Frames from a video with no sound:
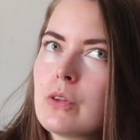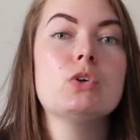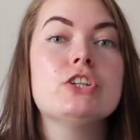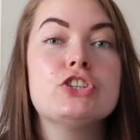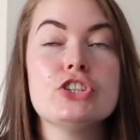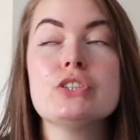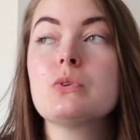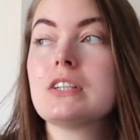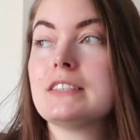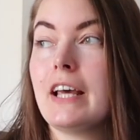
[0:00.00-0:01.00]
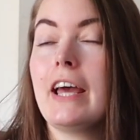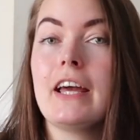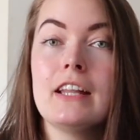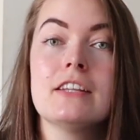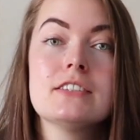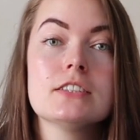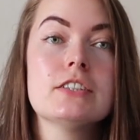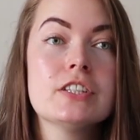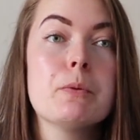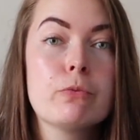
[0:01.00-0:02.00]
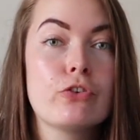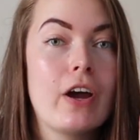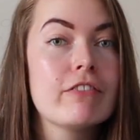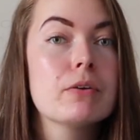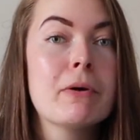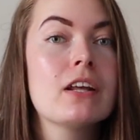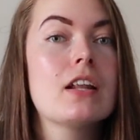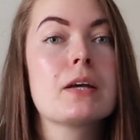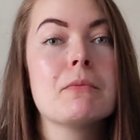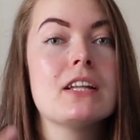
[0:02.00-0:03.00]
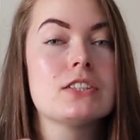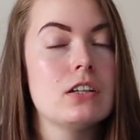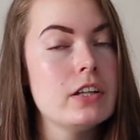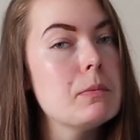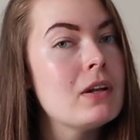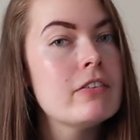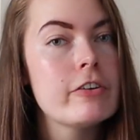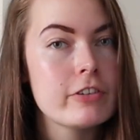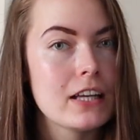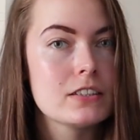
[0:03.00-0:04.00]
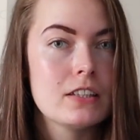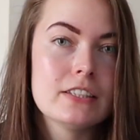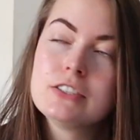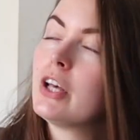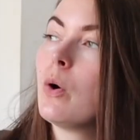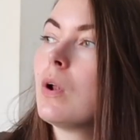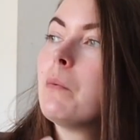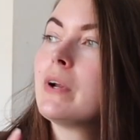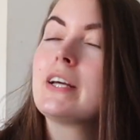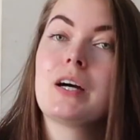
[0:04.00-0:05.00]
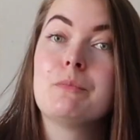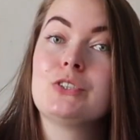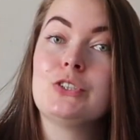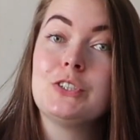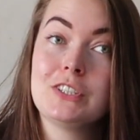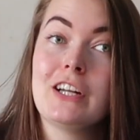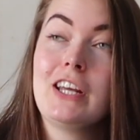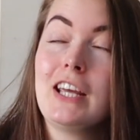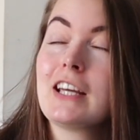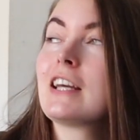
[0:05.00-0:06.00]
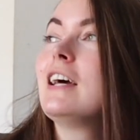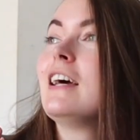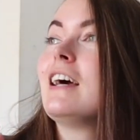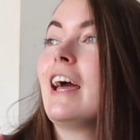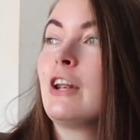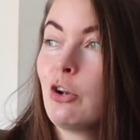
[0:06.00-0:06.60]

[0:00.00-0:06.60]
What I do want to say, and this is a tip for everybody like me that's a little bit of a restless soul when it comes to studying and